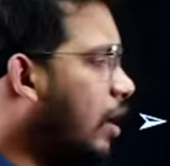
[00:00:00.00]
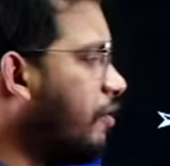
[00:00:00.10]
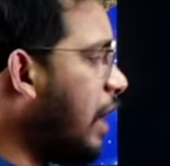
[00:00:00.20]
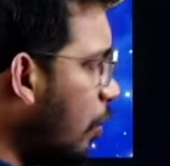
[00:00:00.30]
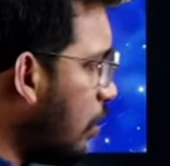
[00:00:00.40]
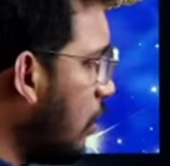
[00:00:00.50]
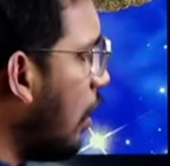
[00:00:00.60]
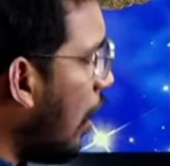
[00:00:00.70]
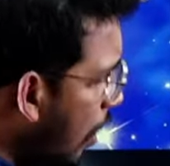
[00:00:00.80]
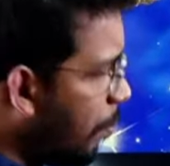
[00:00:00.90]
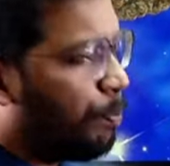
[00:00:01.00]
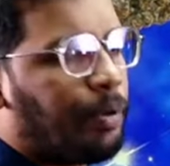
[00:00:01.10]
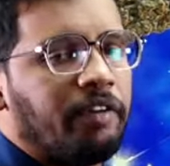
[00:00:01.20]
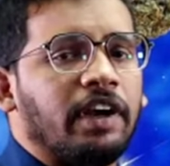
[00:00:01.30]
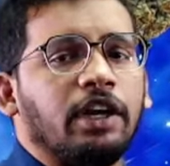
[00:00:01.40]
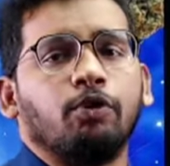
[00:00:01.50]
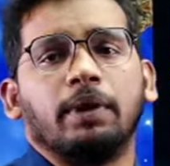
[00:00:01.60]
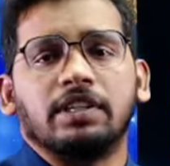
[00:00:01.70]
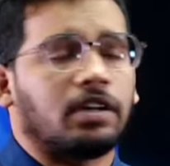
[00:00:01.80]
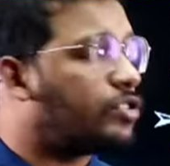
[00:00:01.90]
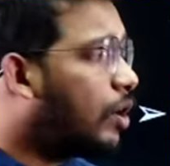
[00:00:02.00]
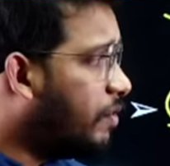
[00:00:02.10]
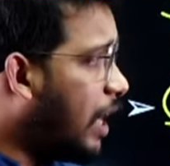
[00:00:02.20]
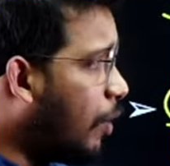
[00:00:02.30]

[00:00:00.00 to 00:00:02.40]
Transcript: We have preventive measures or we